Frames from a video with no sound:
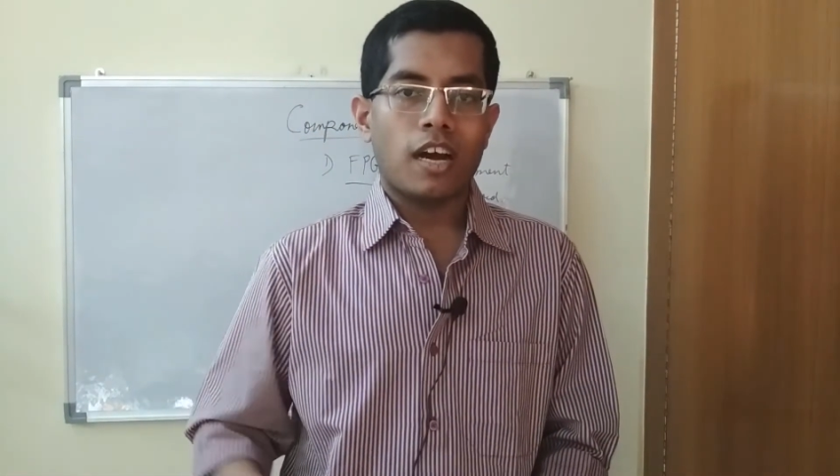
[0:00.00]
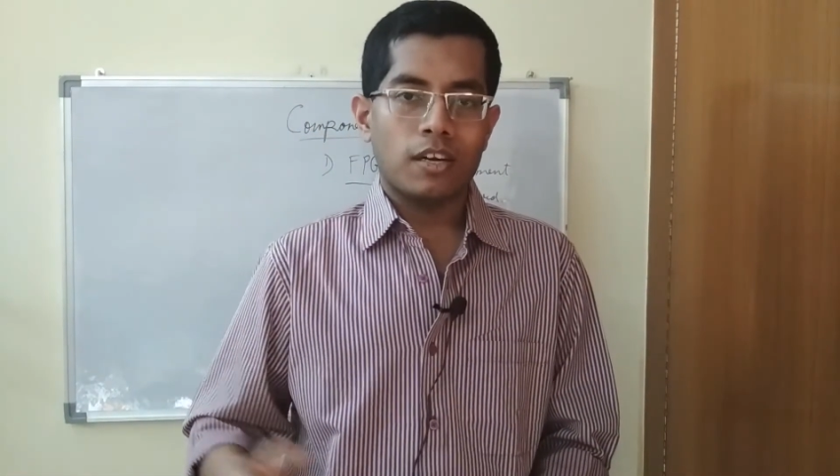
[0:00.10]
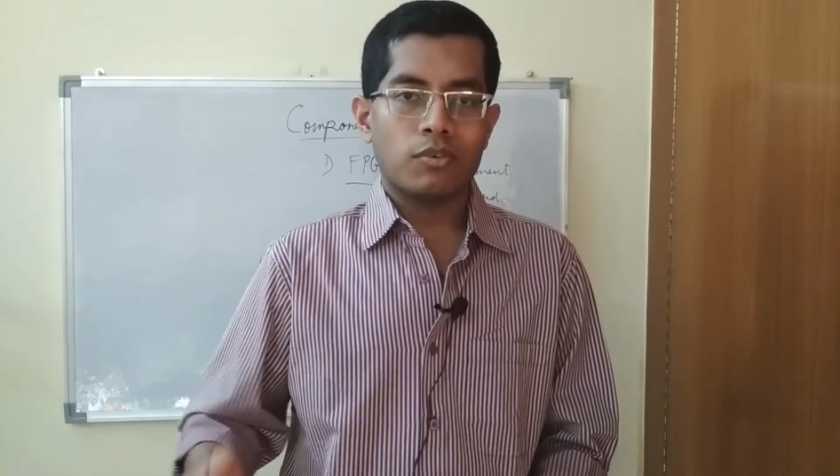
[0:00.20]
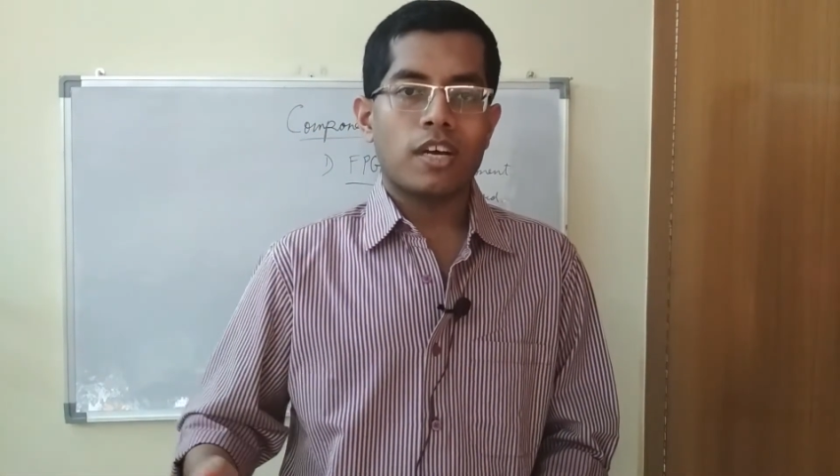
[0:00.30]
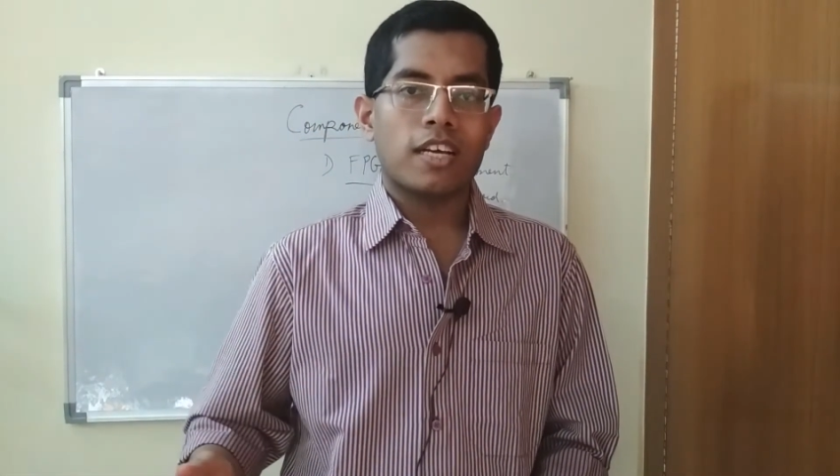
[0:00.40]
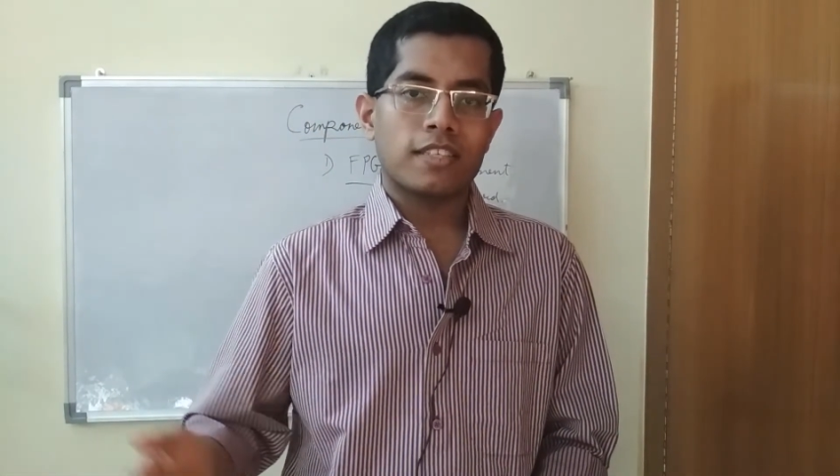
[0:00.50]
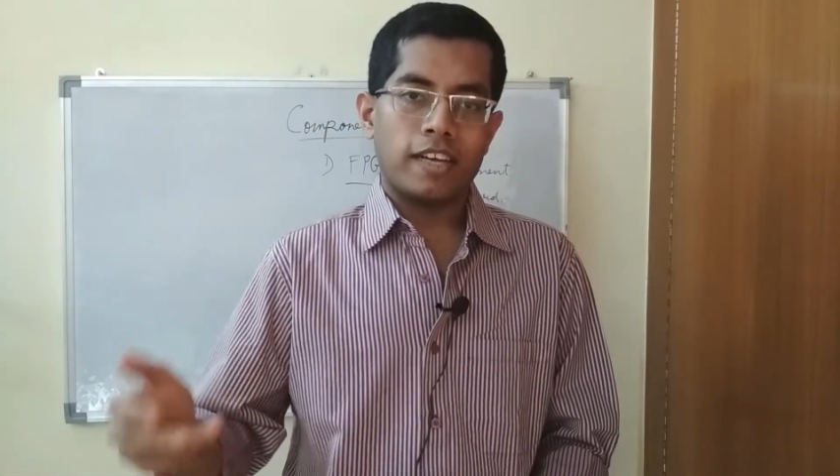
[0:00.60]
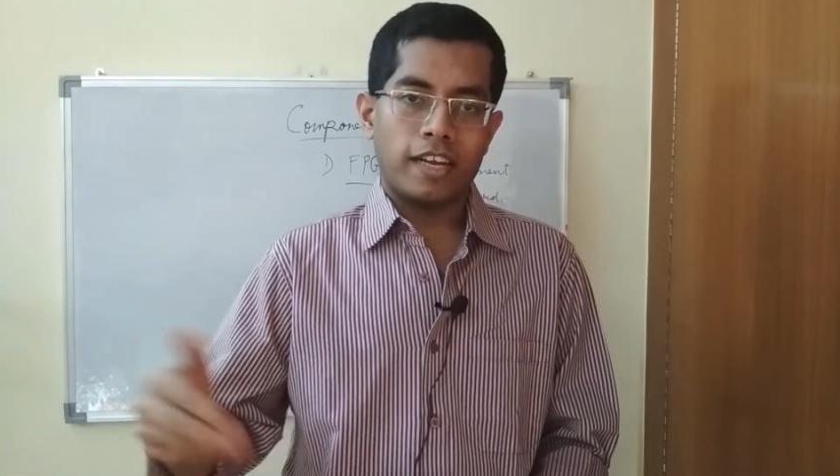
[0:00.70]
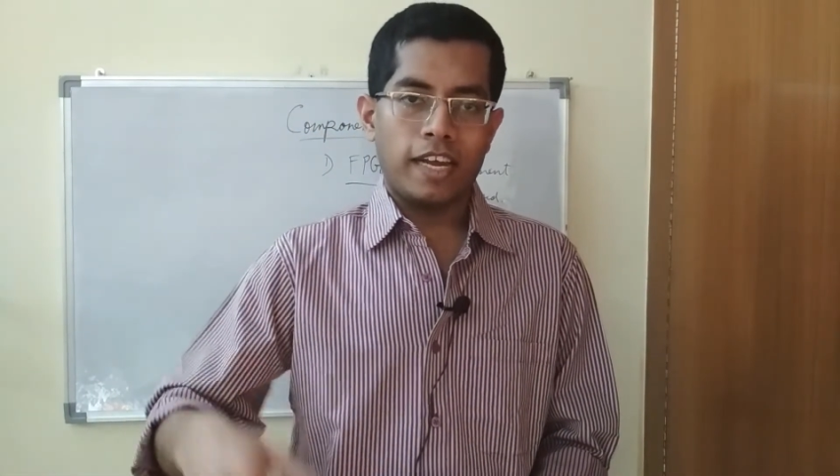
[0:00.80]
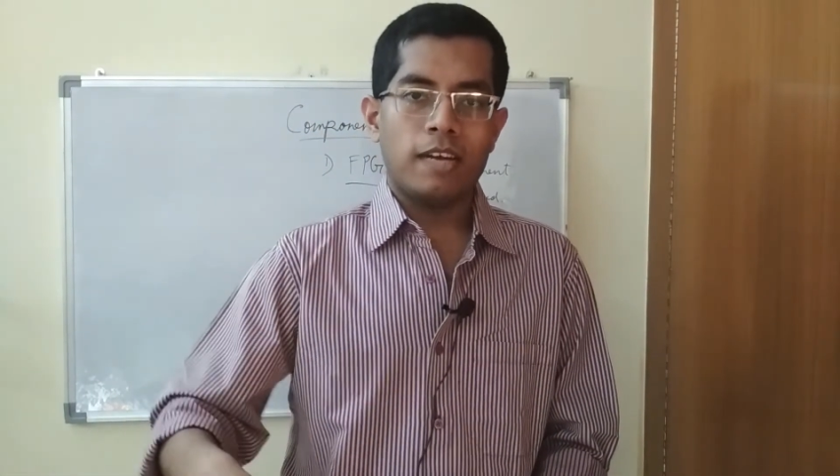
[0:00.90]
Arduino has
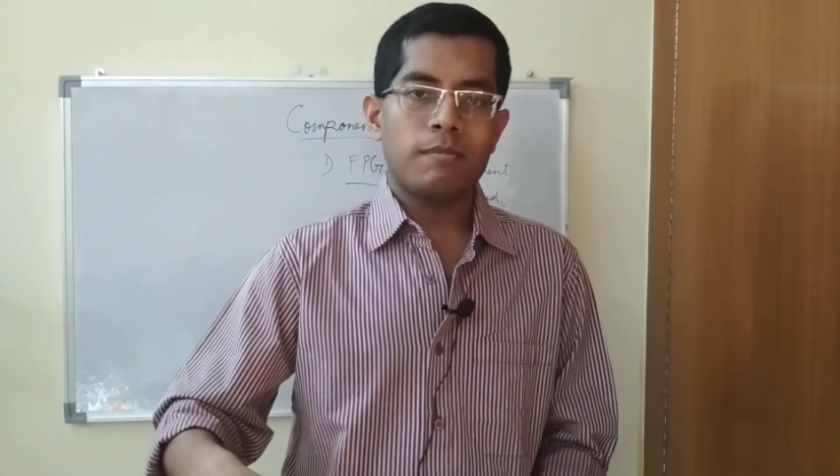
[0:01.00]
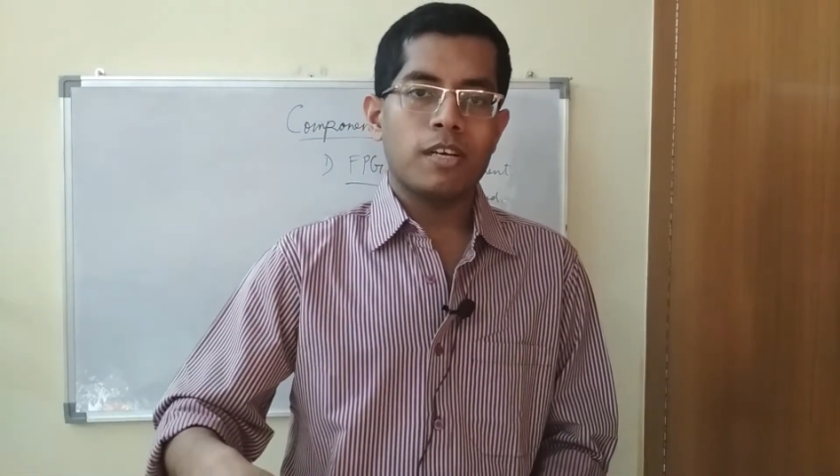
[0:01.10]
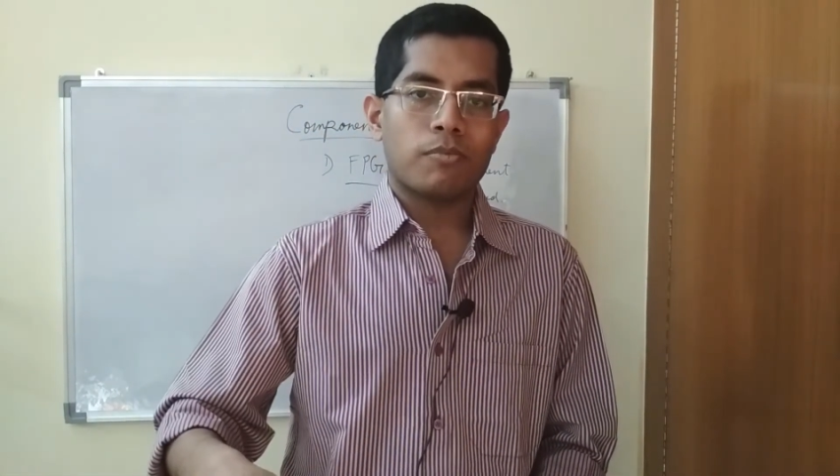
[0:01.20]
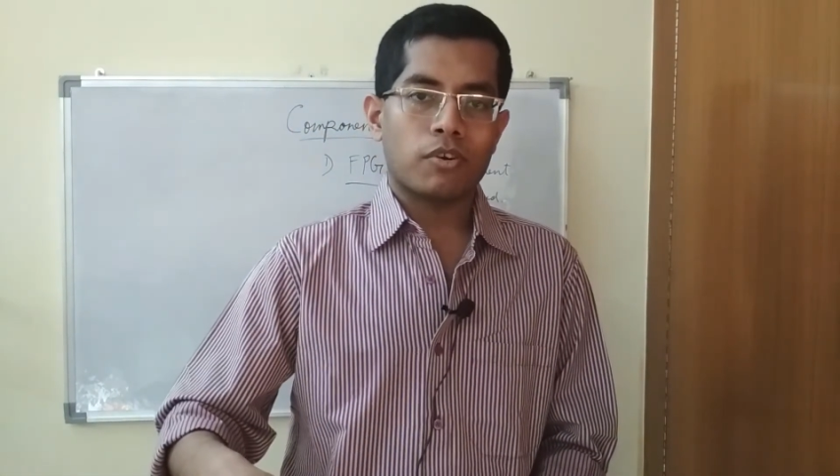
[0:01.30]
an inbuilt